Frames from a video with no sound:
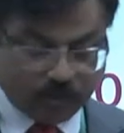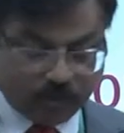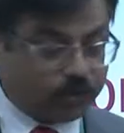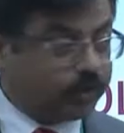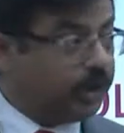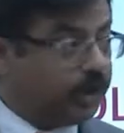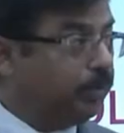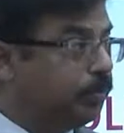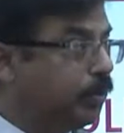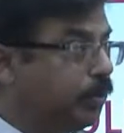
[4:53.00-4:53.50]
to
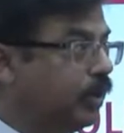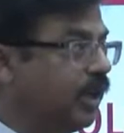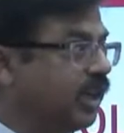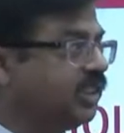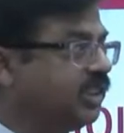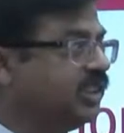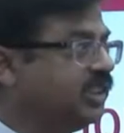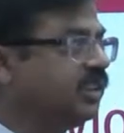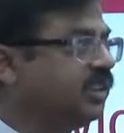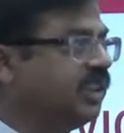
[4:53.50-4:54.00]
the
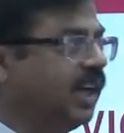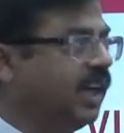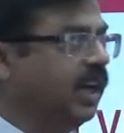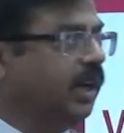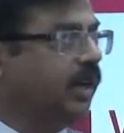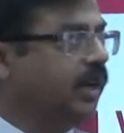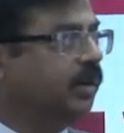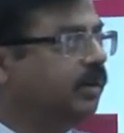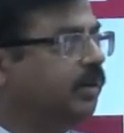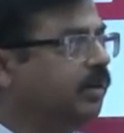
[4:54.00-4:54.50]
production
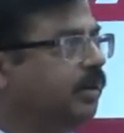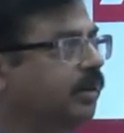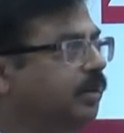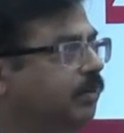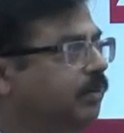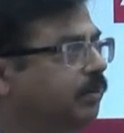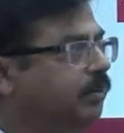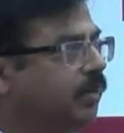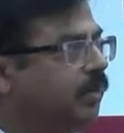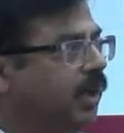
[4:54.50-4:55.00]
side,
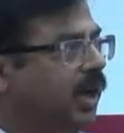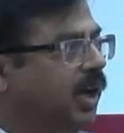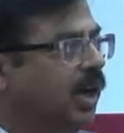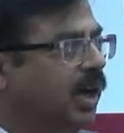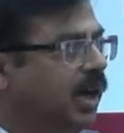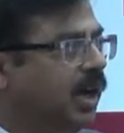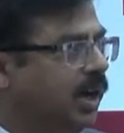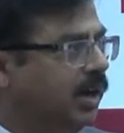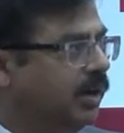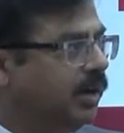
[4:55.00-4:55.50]

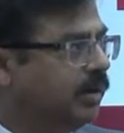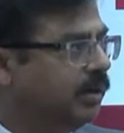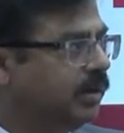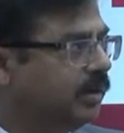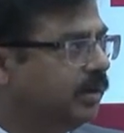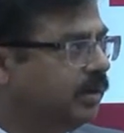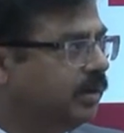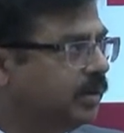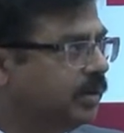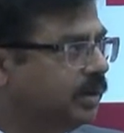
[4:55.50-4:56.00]
uh,
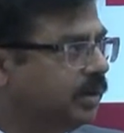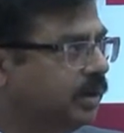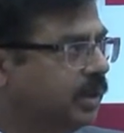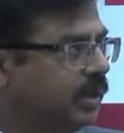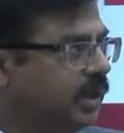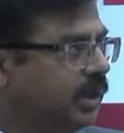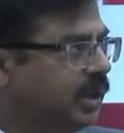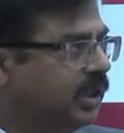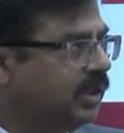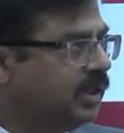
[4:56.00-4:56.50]

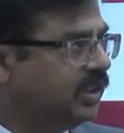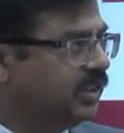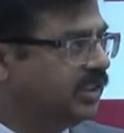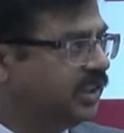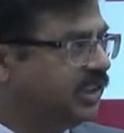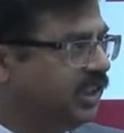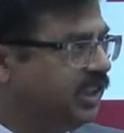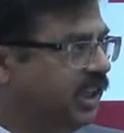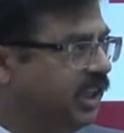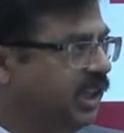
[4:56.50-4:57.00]
this
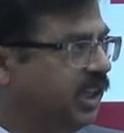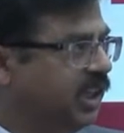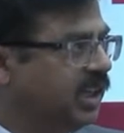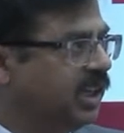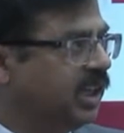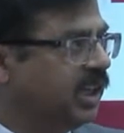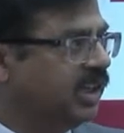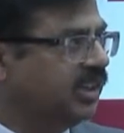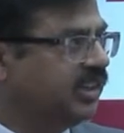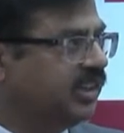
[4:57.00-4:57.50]
is
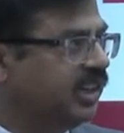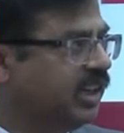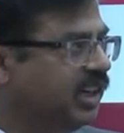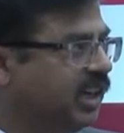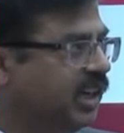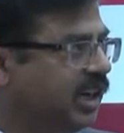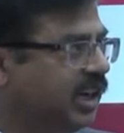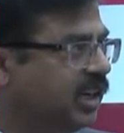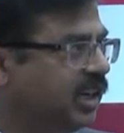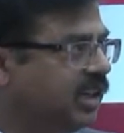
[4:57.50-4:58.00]
the recent
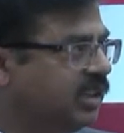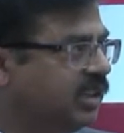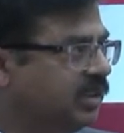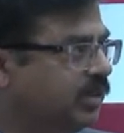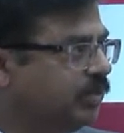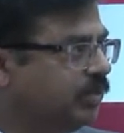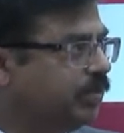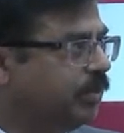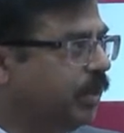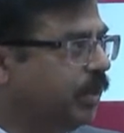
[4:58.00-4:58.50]
data
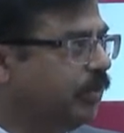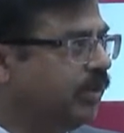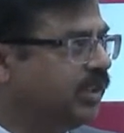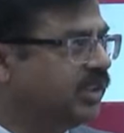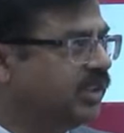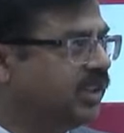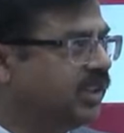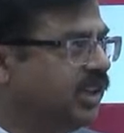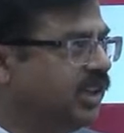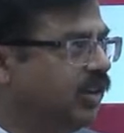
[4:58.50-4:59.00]

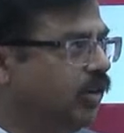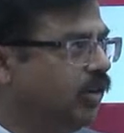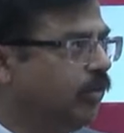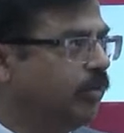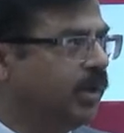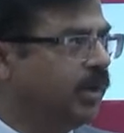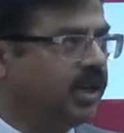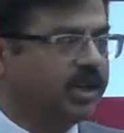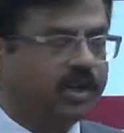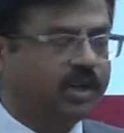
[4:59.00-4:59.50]
published in
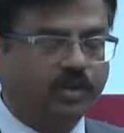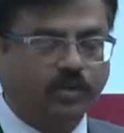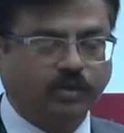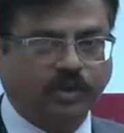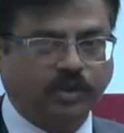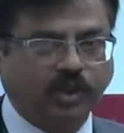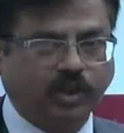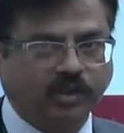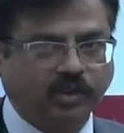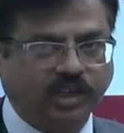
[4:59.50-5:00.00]
November
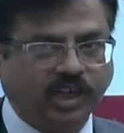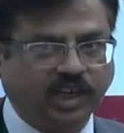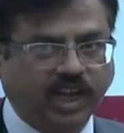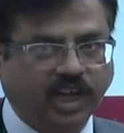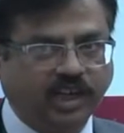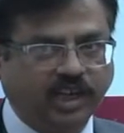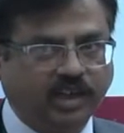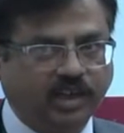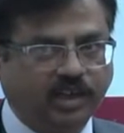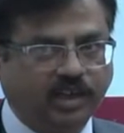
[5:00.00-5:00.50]

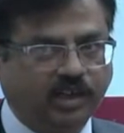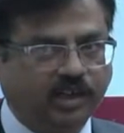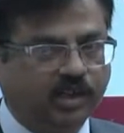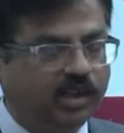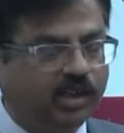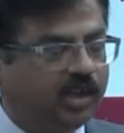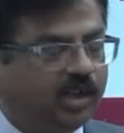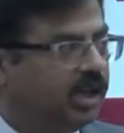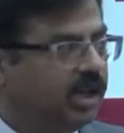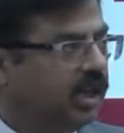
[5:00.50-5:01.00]
2019
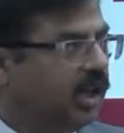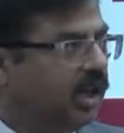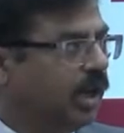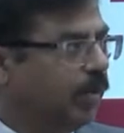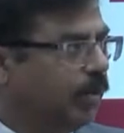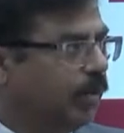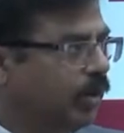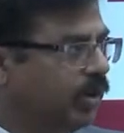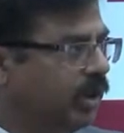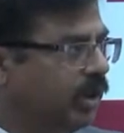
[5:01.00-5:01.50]

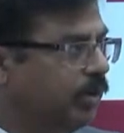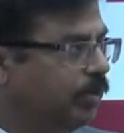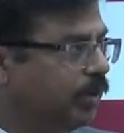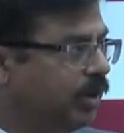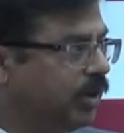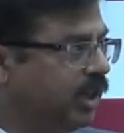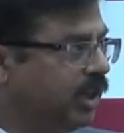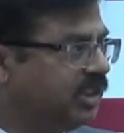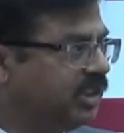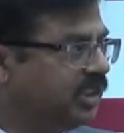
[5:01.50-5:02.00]
about the
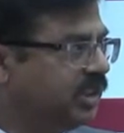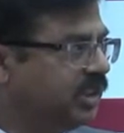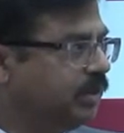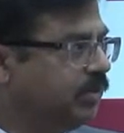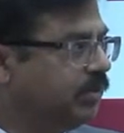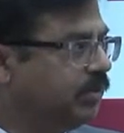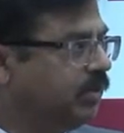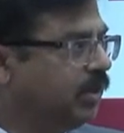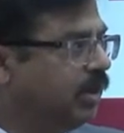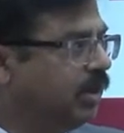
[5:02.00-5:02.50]
production.
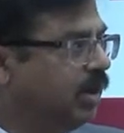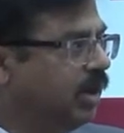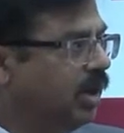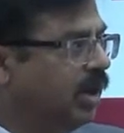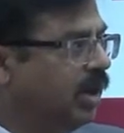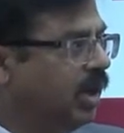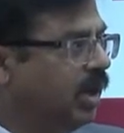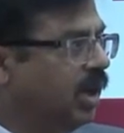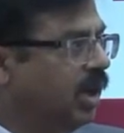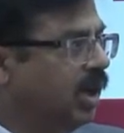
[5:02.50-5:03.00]

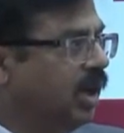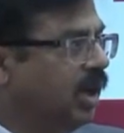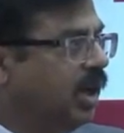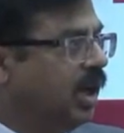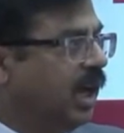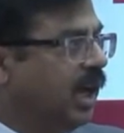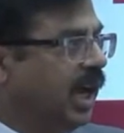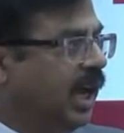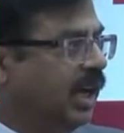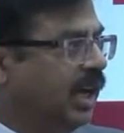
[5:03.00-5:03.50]

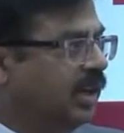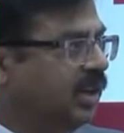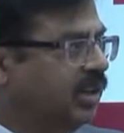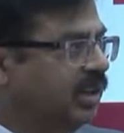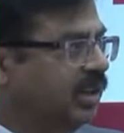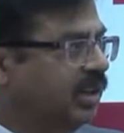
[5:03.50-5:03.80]
And